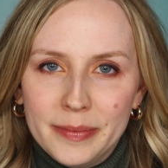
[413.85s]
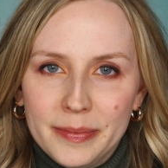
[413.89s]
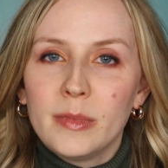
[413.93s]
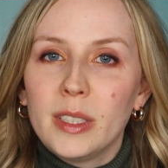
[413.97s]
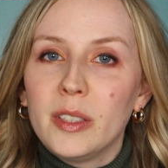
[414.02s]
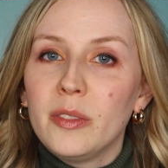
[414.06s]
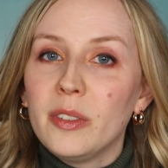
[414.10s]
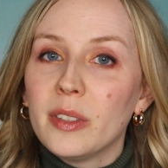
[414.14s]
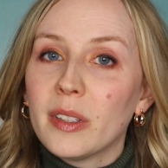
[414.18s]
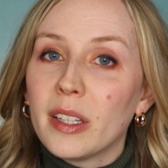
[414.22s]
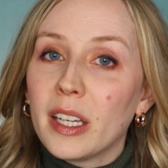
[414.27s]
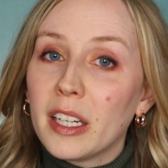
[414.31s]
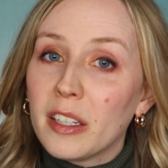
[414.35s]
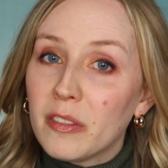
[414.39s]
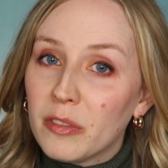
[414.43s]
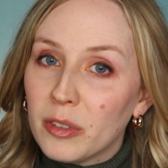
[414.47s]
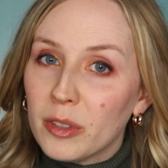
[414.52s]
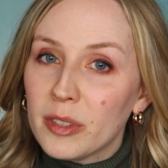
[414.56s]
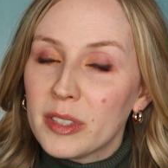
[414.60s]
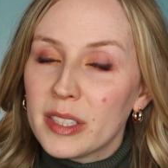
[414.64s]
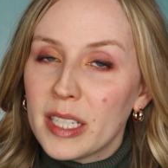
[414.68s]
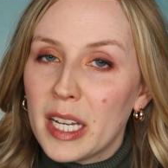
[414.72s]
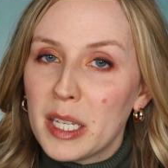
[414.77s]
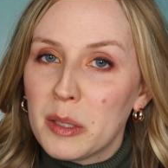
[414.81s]
If you like
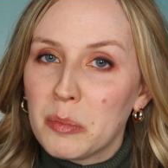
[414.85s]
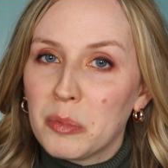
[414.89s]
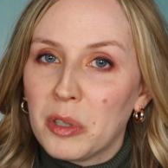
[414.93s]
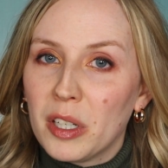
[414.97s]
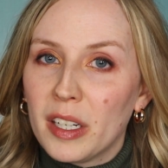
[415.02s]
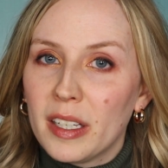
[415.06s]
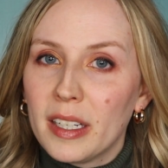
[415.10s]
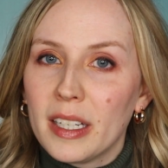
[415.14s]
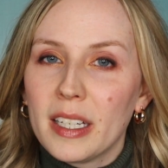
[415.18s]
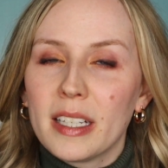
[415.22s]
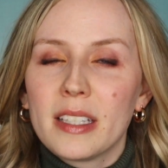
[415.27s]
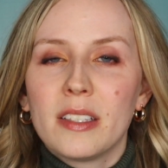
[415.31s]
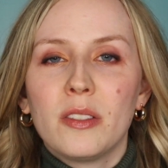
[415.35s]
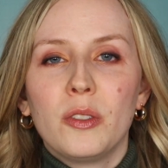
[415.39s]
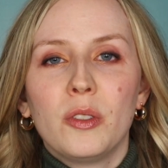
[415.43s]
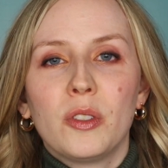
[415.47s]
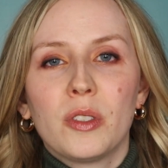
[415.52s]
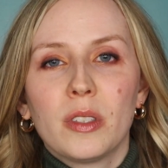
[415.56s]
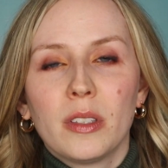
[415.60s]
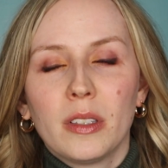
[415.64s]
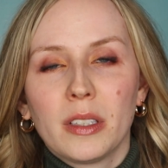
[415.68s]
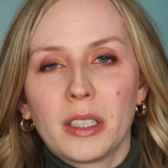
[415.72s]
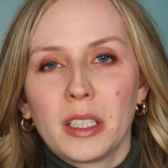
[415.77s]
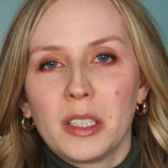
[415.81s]
full-size products, you
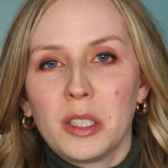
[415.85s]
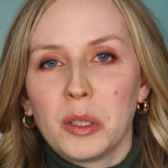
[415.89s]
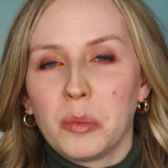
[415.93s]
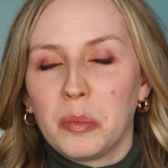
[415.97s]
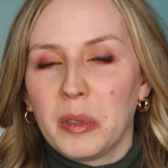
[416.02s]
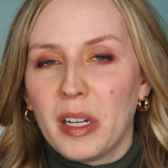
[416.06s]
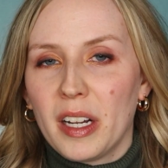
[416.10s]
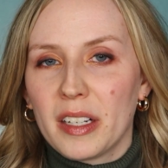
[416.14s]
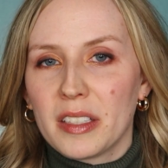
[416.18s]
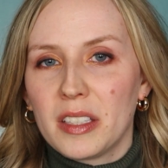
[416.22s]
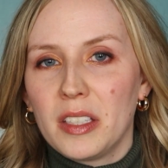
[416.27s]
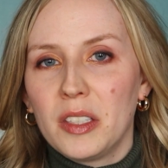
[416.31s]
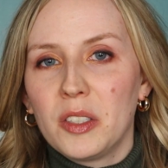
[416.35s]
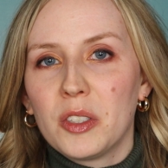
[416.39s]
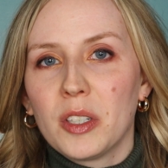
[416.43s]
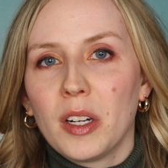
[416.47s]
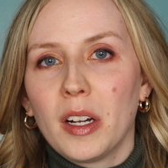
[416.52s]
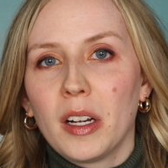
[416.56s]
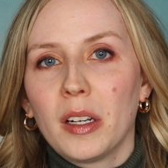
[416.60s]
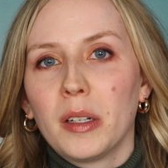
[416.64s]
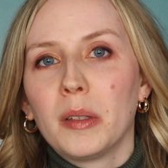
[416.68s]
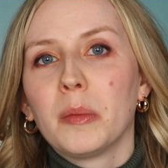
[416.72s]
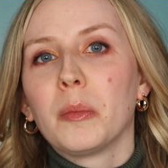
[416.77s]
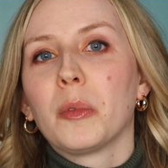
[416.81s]
should look into
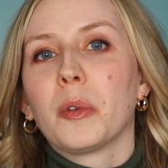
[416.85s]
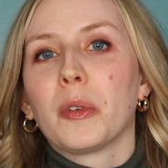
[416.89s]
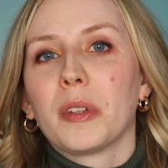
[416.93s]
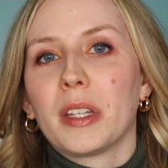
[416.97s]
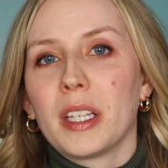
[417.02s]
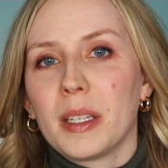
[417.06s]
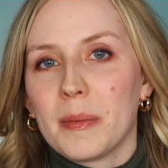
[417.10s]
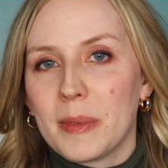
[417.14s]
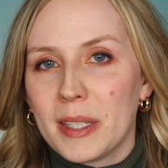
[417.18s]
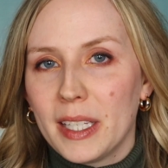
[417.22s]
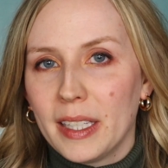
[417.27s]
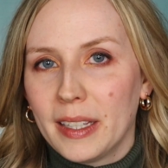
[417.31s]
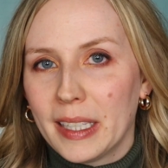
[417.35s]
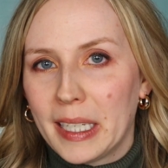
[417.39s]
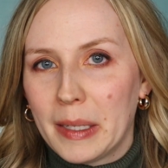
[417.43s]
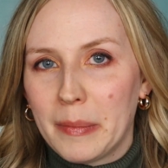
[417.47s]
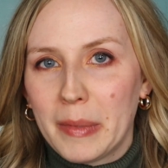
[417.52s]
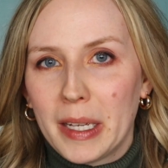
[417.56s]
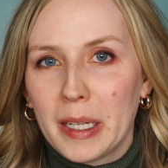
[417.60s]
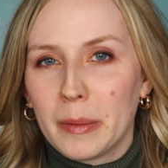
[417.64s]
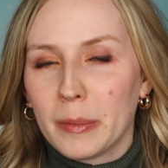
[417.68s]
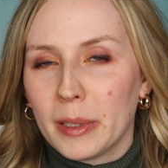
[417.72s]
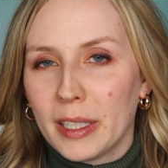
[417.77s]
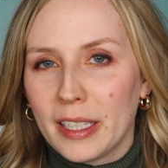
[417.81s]
BoxyCharm or the IPSY Glam
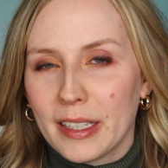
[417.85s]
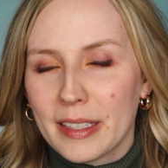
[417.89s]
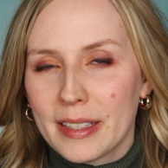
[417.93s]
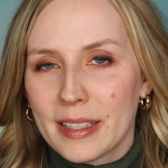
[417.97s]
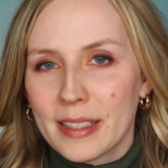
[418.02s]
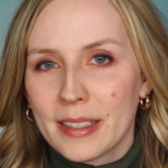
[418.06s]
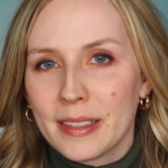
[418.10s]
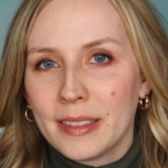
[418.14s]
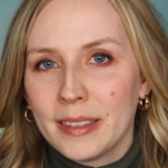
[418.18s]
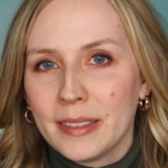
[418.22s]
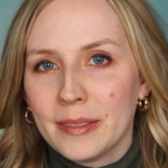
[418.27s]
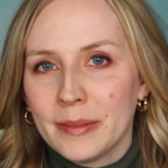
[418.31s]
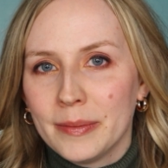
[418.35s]
Bag Plus.